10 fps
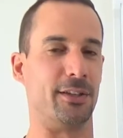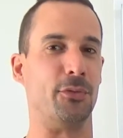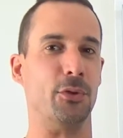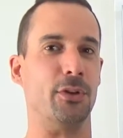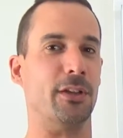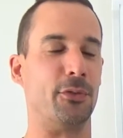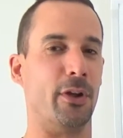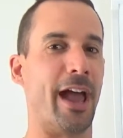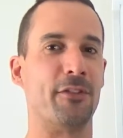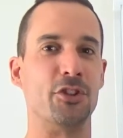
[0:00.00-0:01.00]
if you if
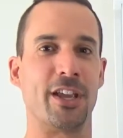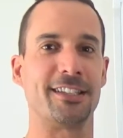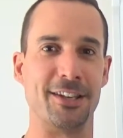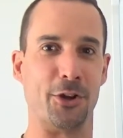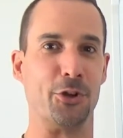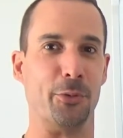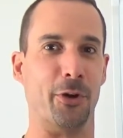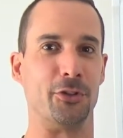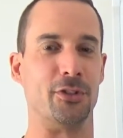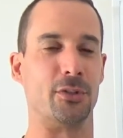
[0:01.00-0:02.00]
you haven't checked in on your
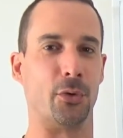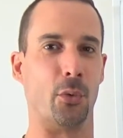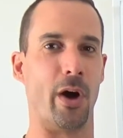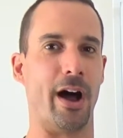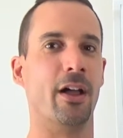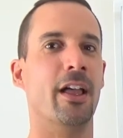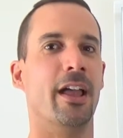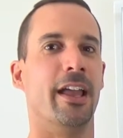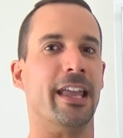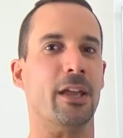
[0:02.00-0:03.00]
emotions for a while,
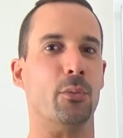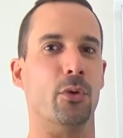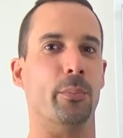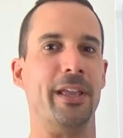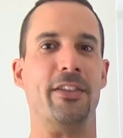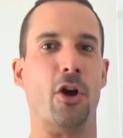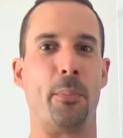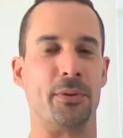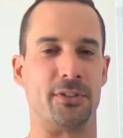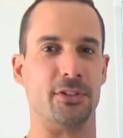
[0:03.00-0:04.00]
it will be the
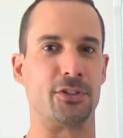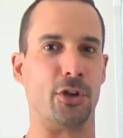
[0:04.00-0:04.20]
opposite.